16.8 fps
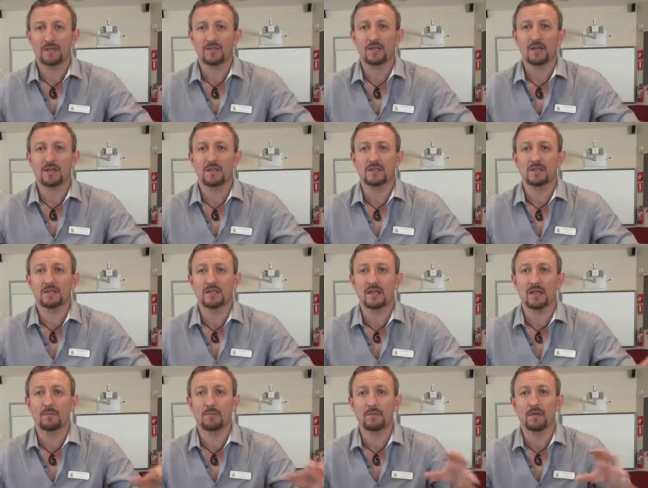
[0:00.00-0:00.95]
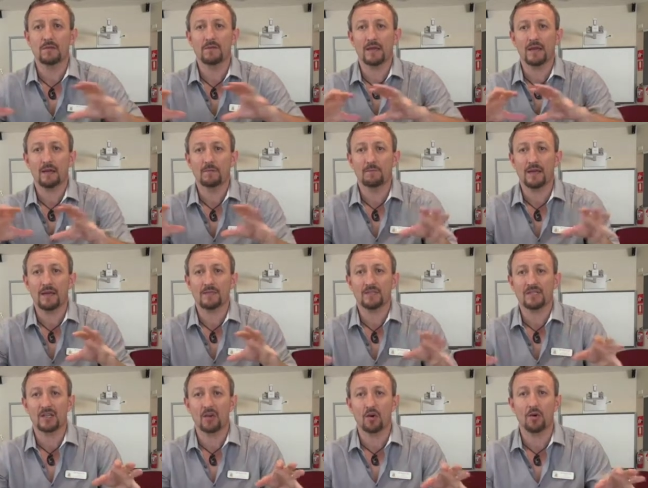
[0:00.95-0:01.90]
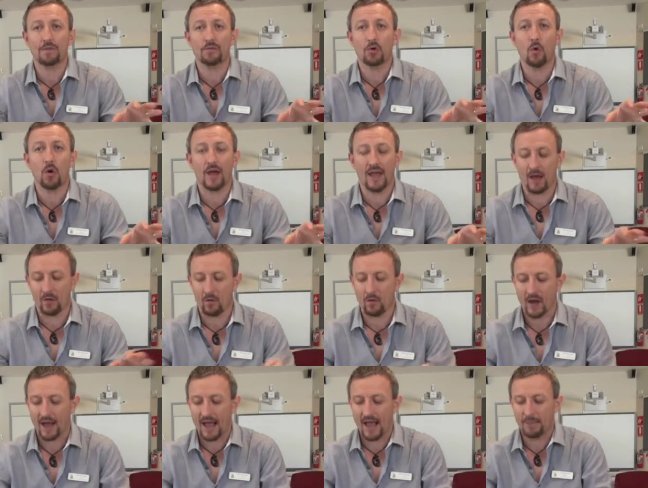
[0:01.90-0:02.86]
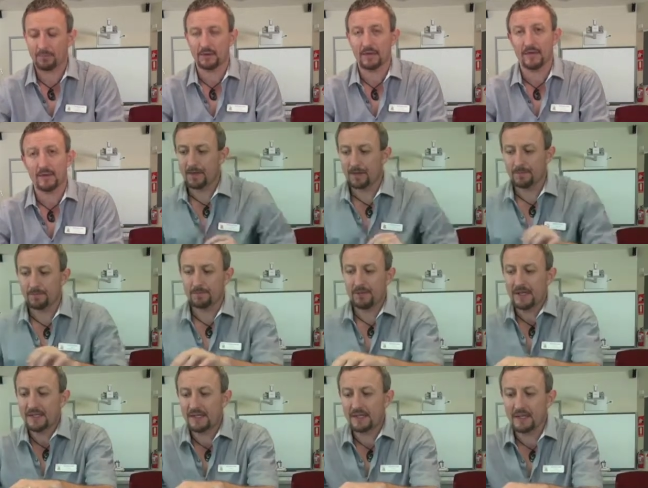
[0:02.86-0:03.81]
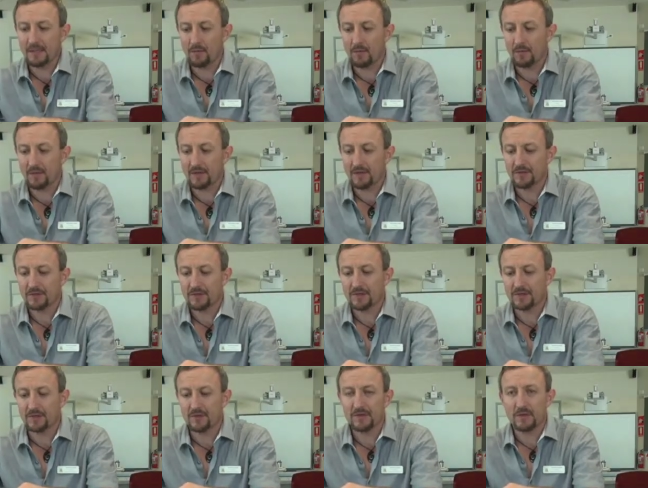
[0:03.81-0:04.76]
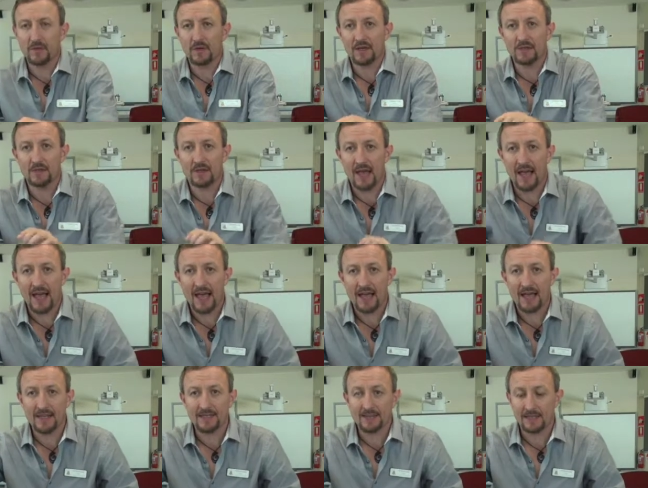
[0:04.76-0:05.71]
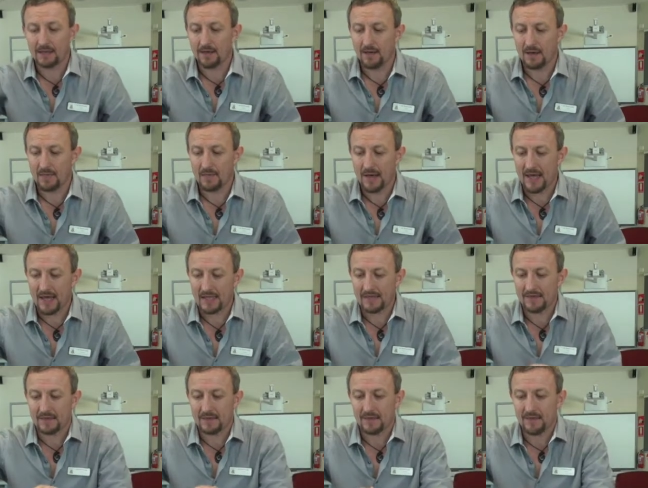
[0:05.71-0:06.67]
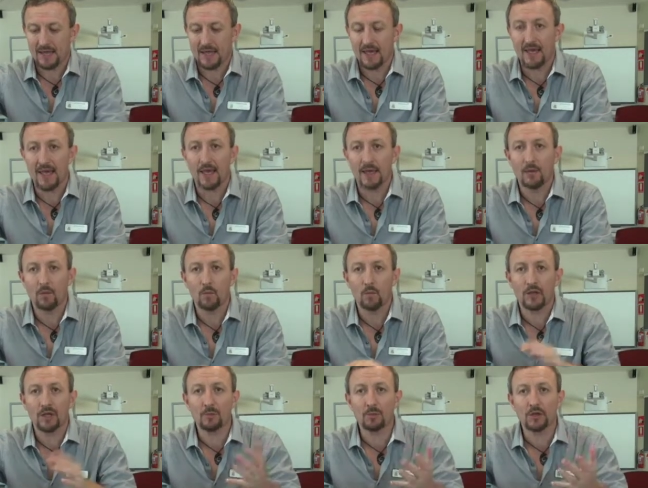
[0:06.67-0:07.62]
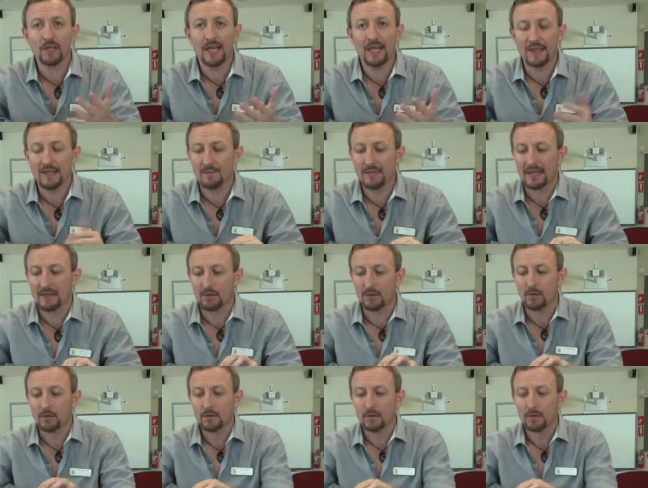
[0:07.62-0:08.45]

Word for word: So you can see it moving, bouncing off quite, quite happily. So basically what we're going to do is we're going to add a mass here. We're going to put it in the middle.